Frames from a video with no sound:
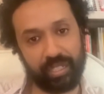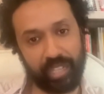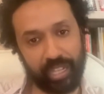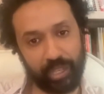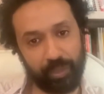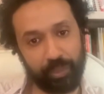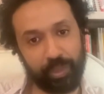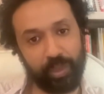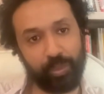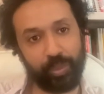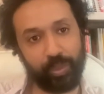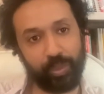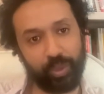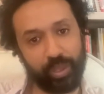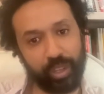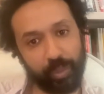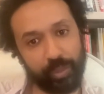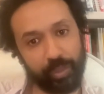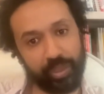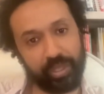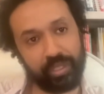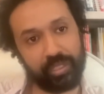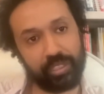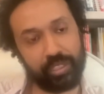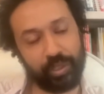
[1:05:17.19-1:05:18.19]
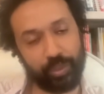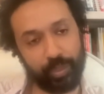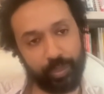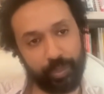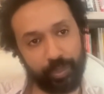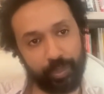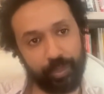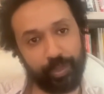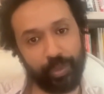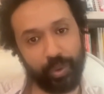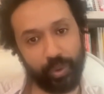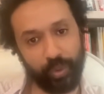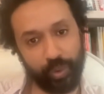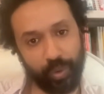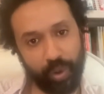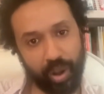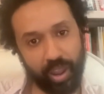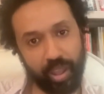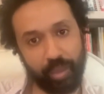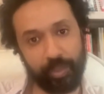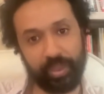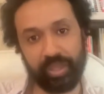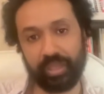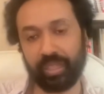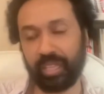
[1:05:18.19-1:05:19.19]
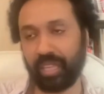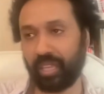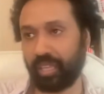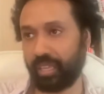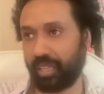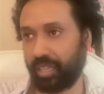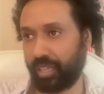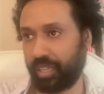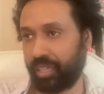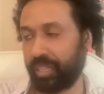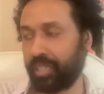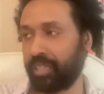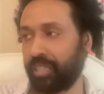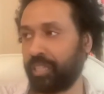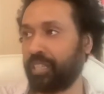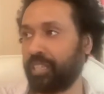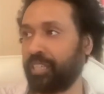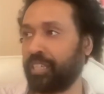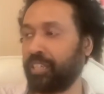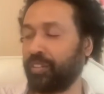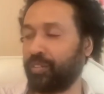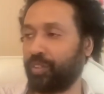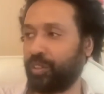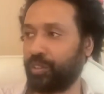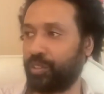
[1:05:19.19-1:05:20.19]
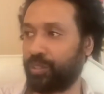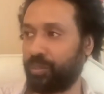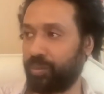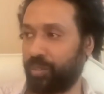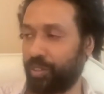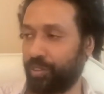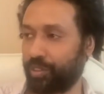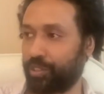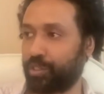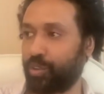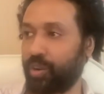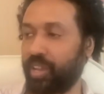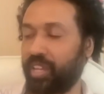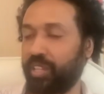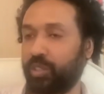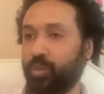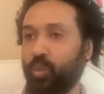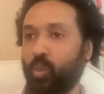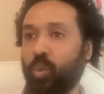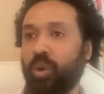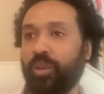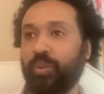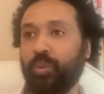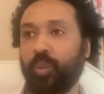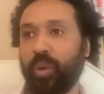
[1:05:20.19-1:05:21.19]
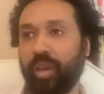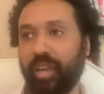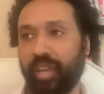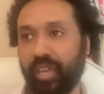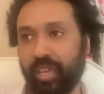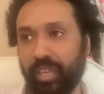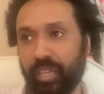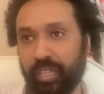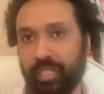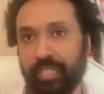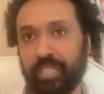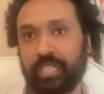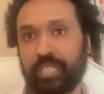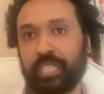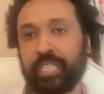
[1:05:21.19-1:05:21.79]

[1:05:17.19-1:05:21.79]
Like people come into your program and they're trained one way,